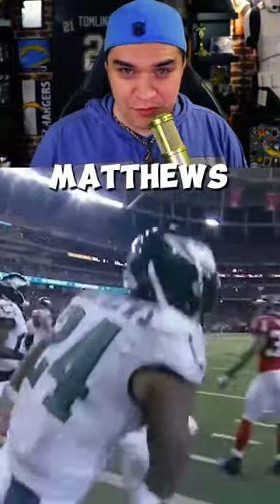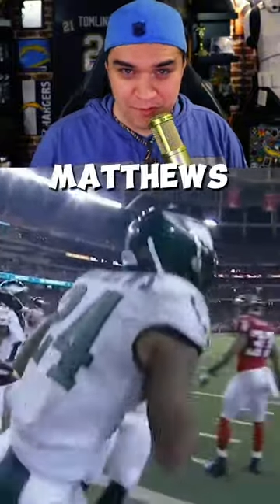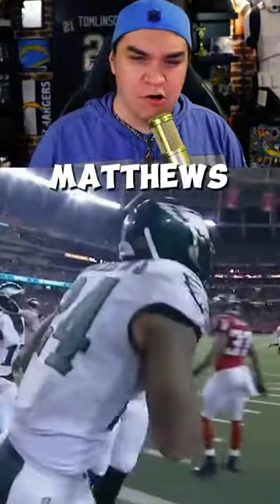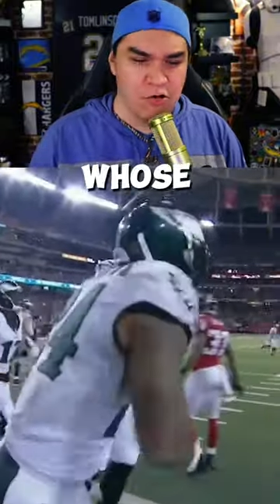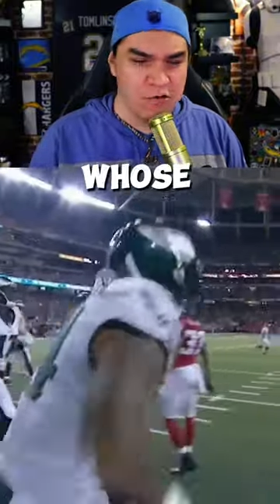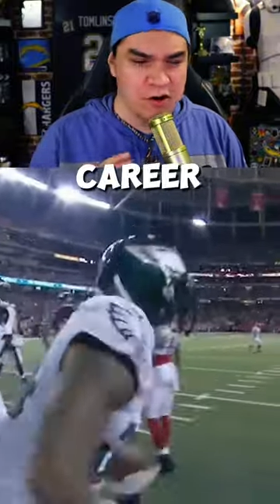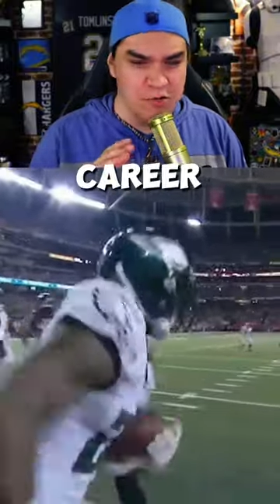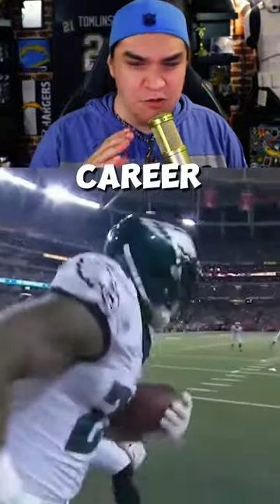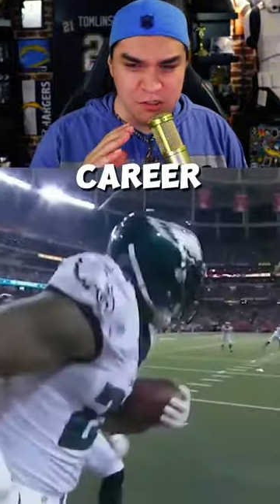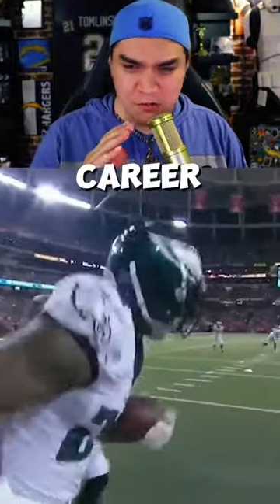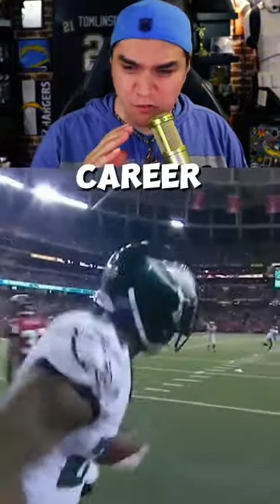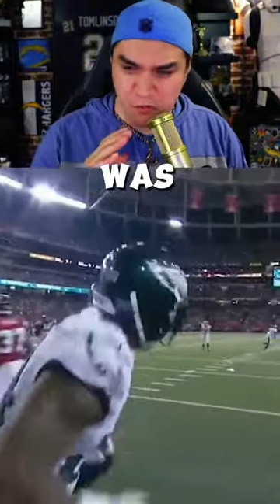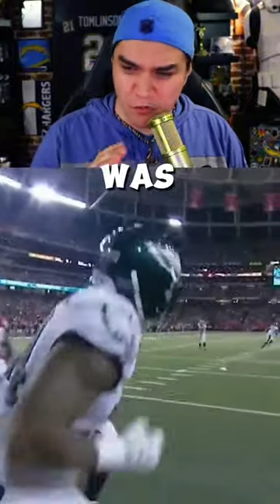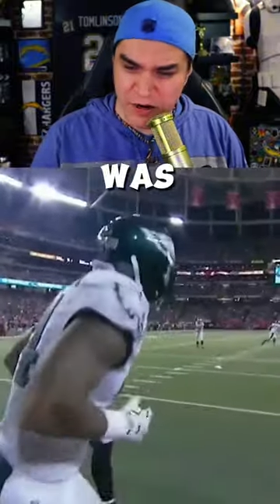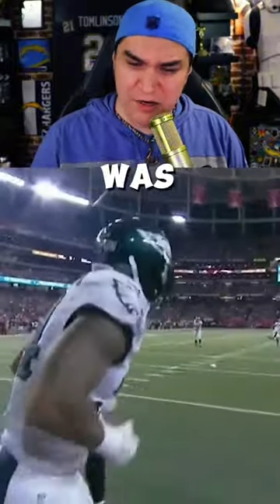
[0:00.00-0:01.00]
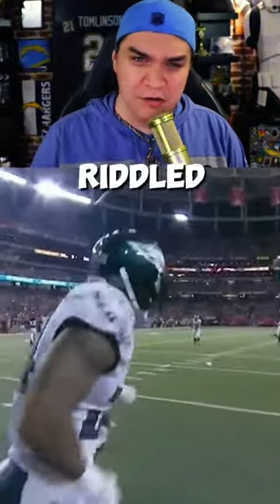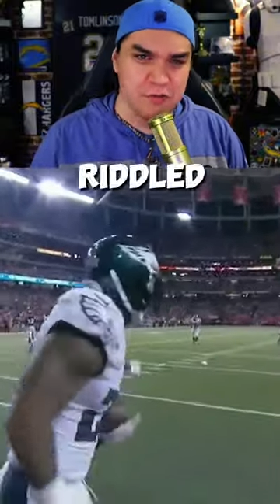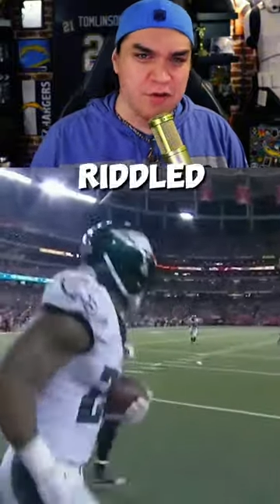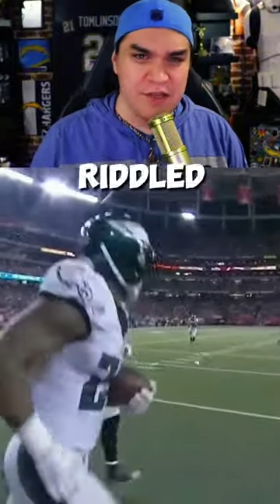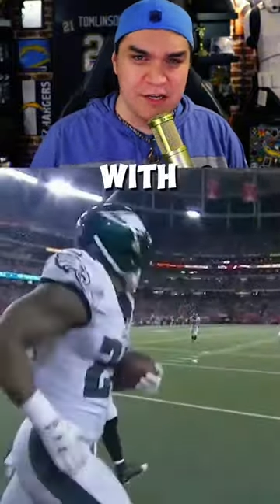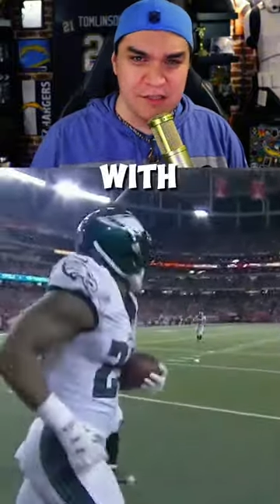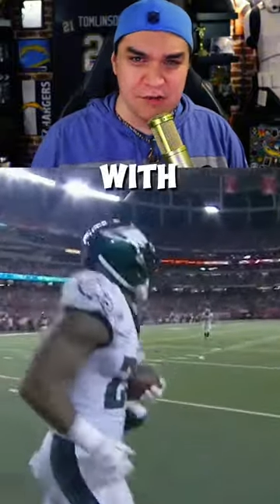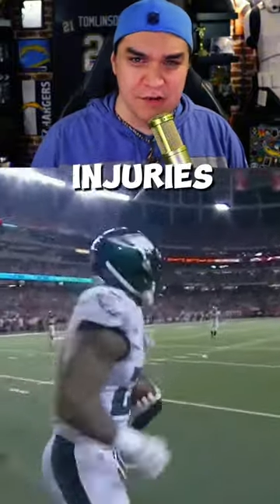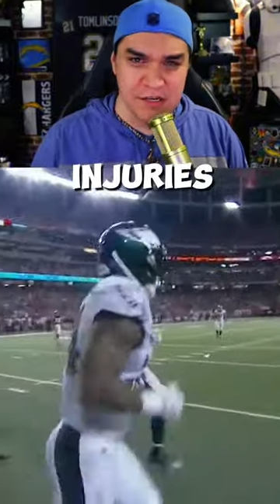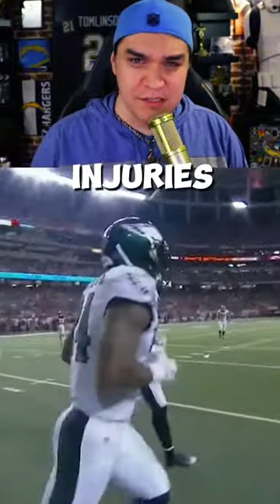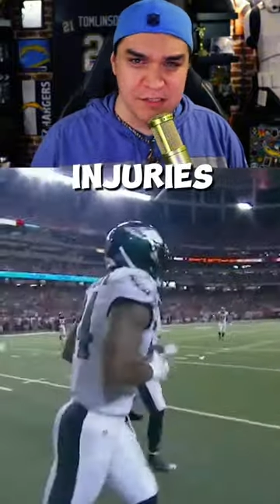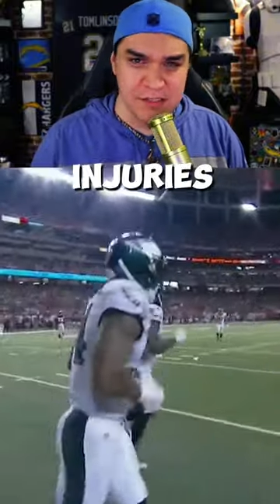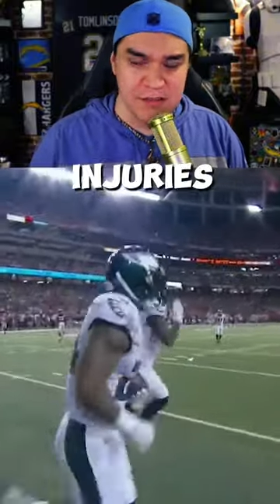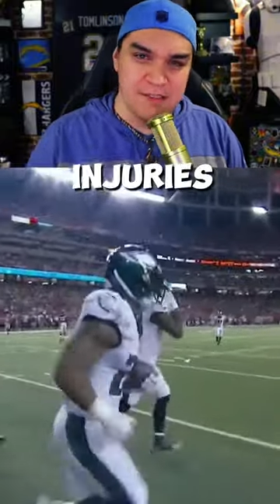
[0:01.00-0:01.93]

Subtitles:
whose career was riddled with injuries,